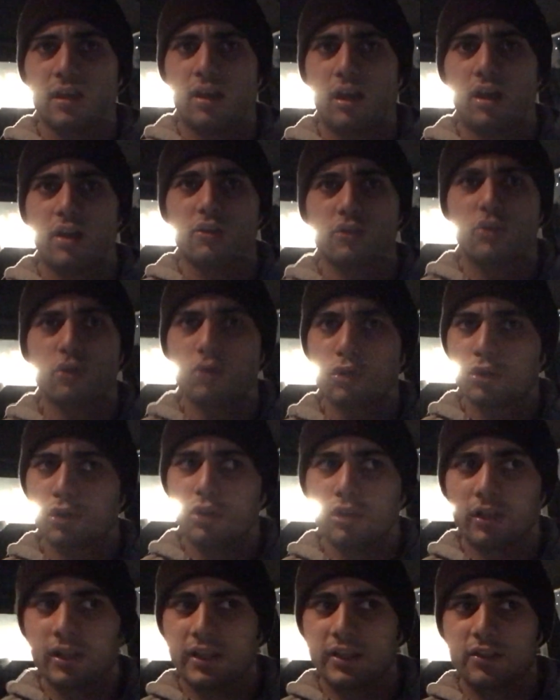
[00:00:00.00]
on
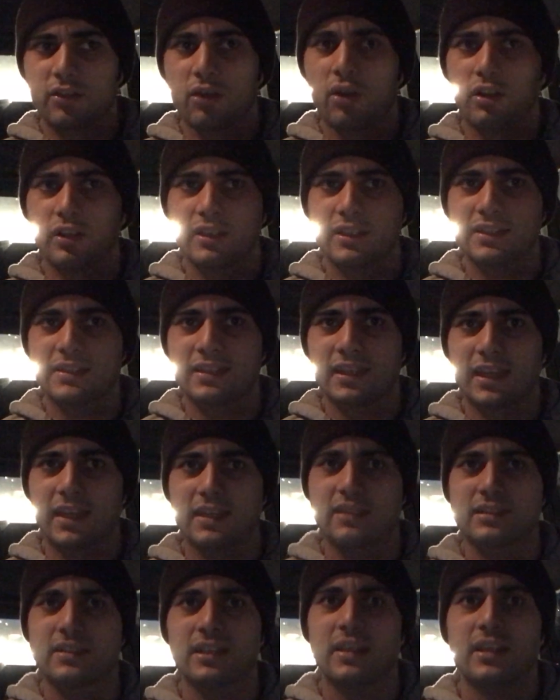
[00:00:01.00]
Google and do all these
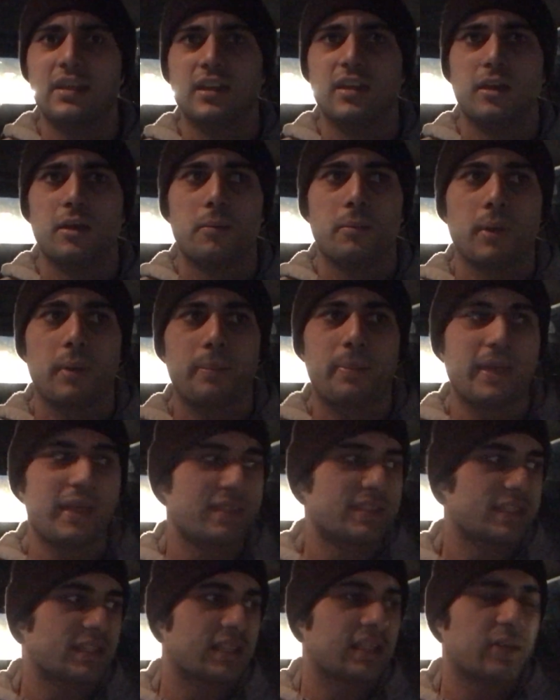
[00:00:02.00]
things. But
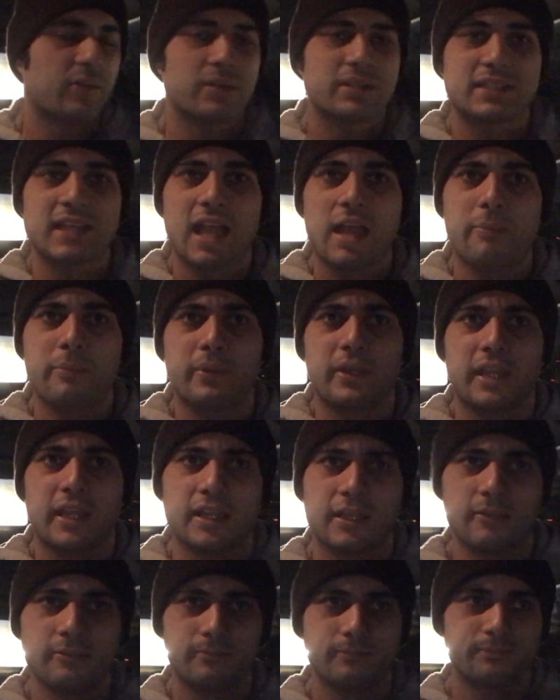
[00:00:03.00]
basically what's
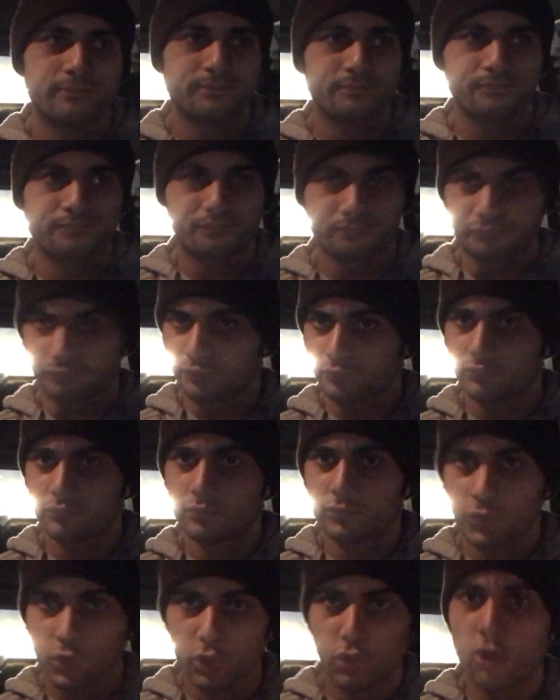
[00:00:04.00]
happening,
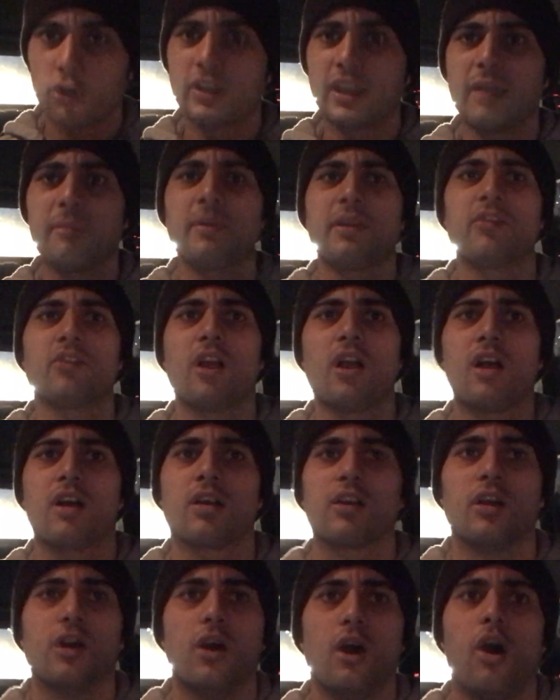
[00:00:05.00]
don't get me
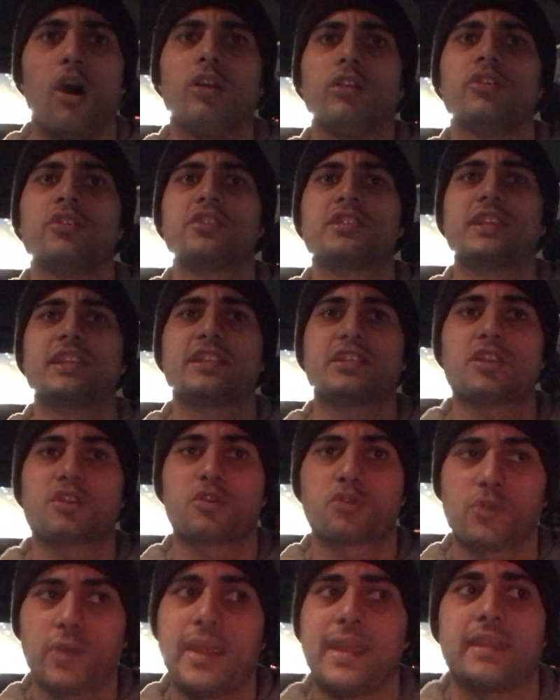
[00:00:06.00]
wrong, all those things are
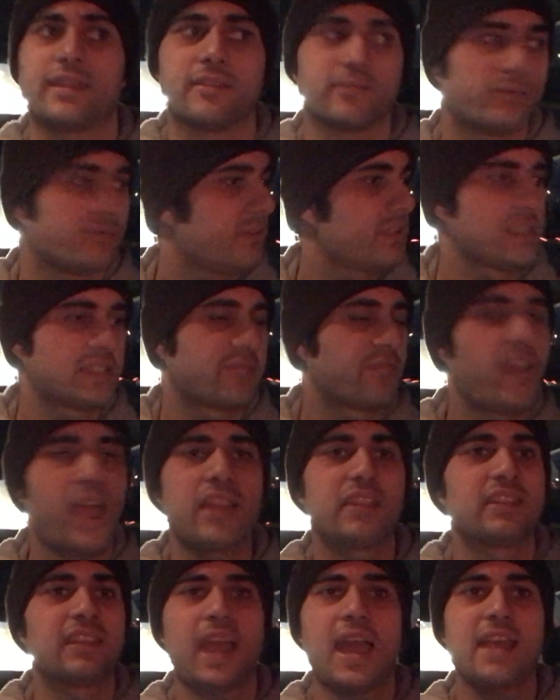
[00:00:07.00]
great. That's
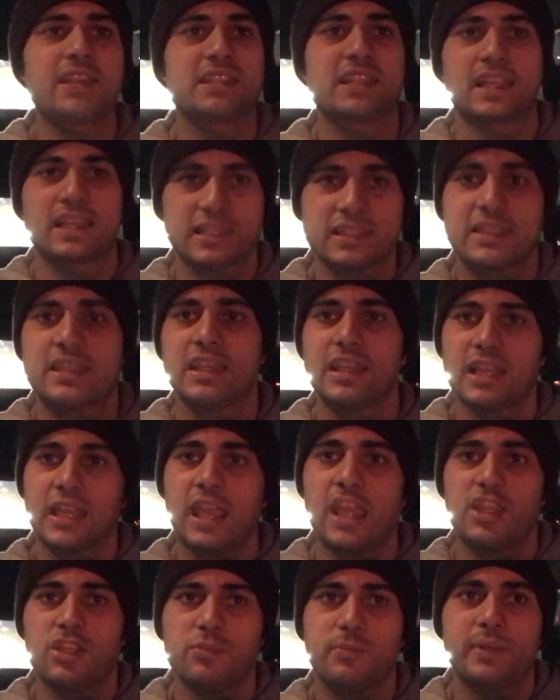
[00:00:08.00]
fantastic. It's going to
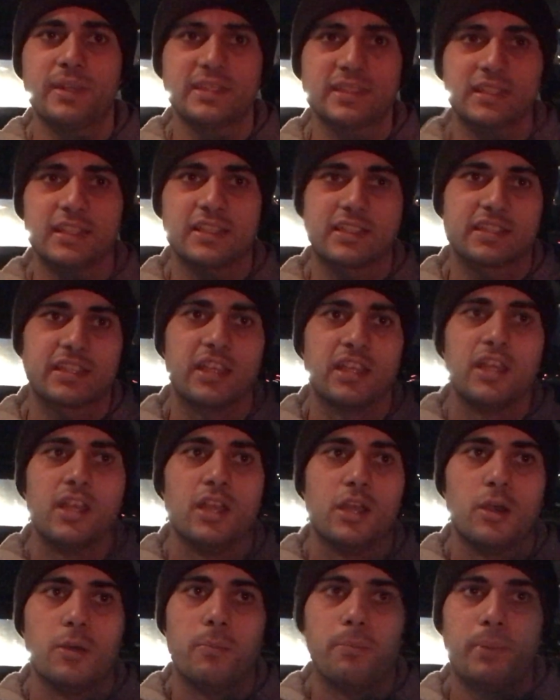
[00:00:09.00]
get you business.
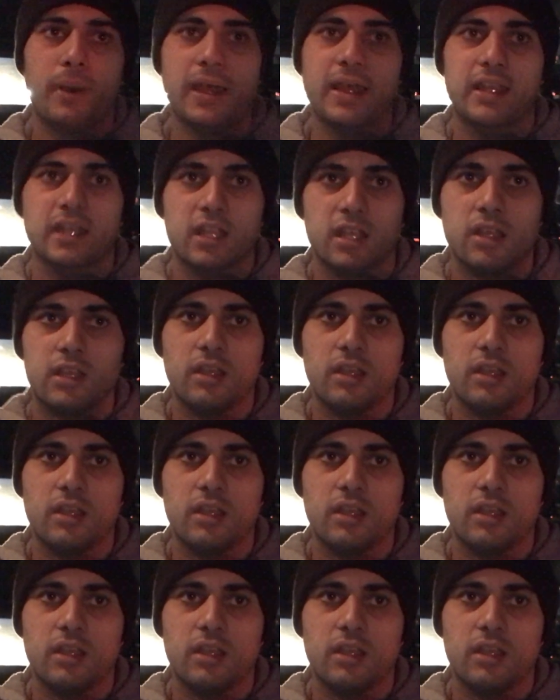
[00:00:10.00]
But